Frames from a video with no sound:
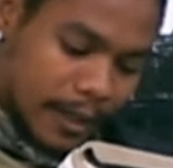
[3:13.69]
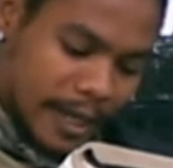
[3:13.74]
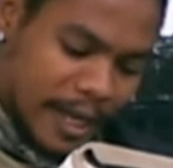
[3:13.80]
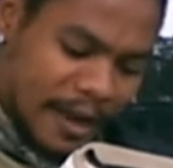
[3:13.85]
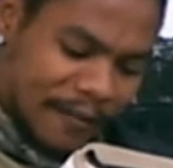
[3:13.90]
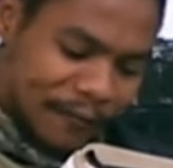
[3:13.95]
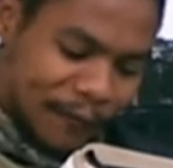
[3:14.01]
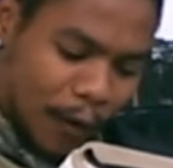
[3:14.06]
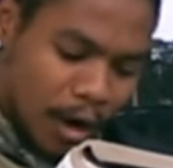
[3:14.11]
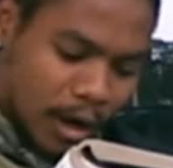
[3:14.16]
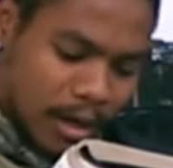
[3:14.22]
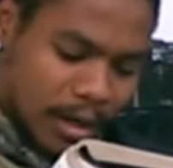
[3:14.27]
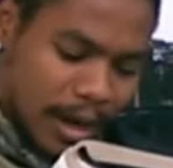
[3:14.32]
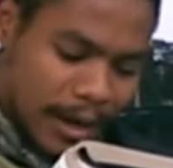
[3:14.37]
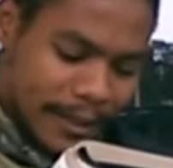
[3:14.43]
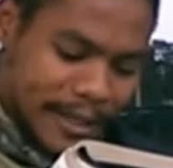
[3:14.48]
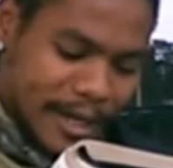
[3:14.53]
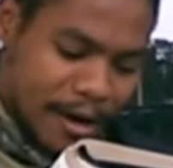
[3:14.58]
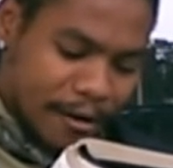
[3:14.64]
They have
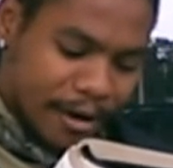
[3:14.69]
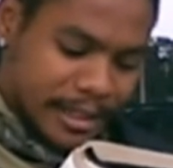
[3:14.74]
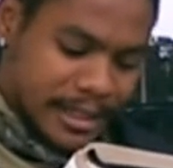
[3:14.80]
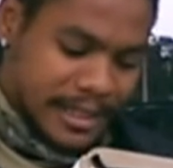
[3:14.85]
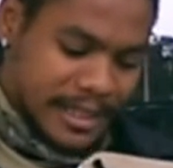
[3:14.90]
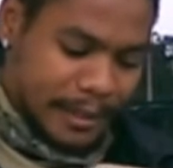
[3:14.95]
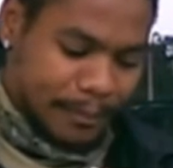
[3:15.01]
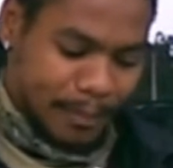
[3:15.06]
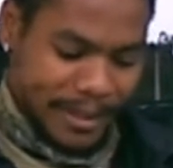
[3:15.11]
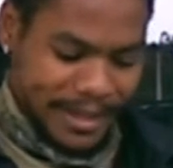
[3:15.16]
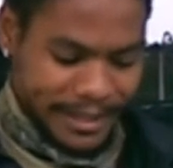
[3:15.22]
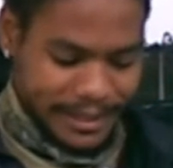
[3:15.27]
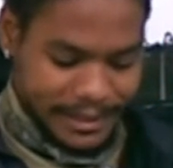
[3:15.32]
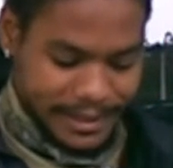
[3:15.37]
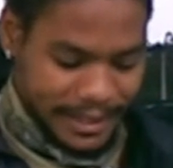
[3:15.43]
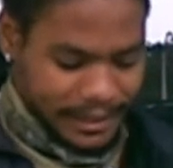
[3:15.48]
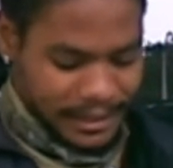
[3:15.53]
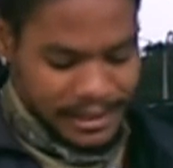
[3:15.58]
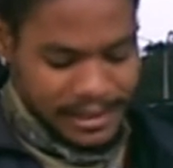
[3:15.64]
forgotten their resting
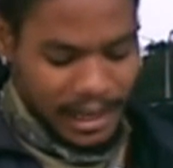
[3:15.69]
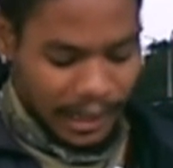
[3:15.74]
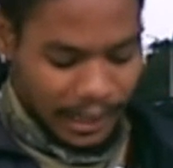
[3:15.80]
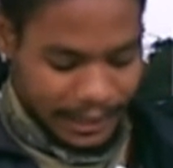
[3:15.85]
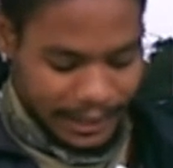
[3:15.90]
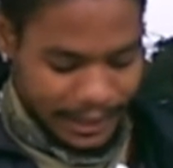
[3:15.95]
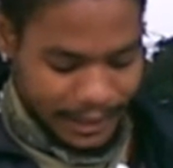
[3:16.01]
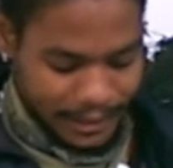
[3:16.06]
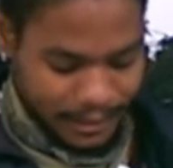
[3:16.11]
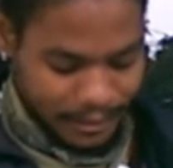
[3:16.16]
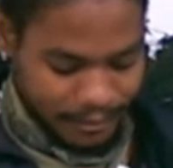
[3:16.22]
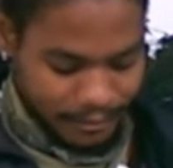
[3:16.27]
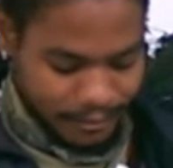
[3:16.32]
place. Exactly.